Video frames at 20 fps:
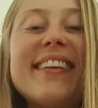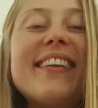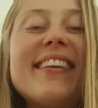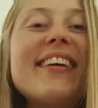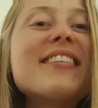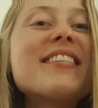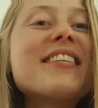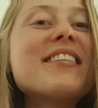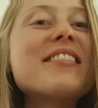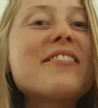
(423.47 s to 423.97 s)

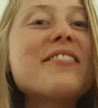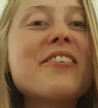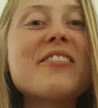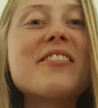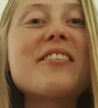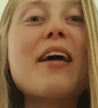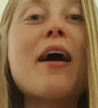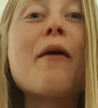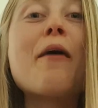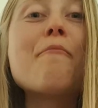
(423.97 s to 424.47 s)
this is
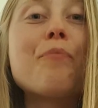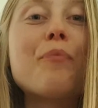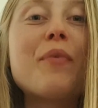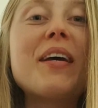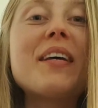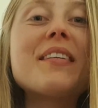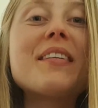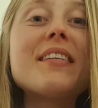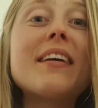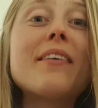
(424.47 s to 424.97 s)
just
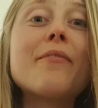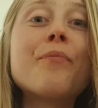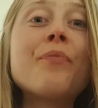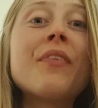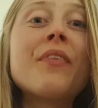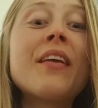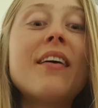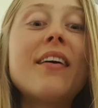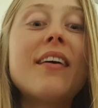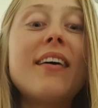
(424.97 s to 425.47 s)
amazing.
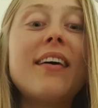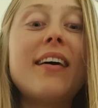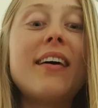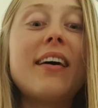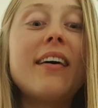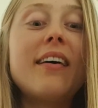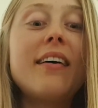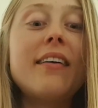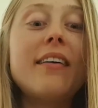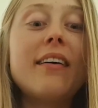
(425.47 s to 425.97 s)

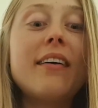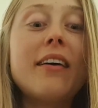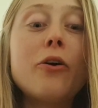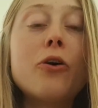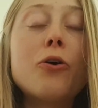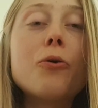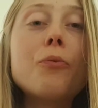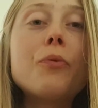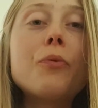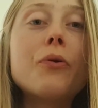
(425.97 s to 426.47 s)
I, I
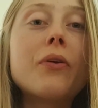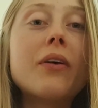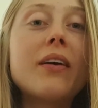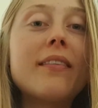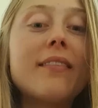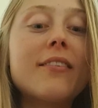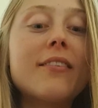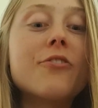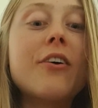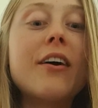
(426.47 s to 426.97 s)
hope you
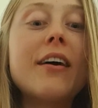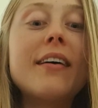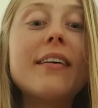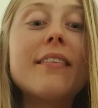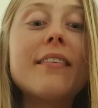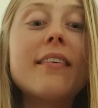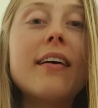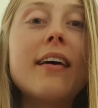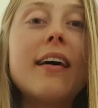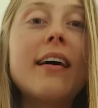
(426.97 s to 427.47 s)
can try
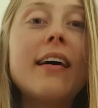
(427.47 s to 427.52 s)
it.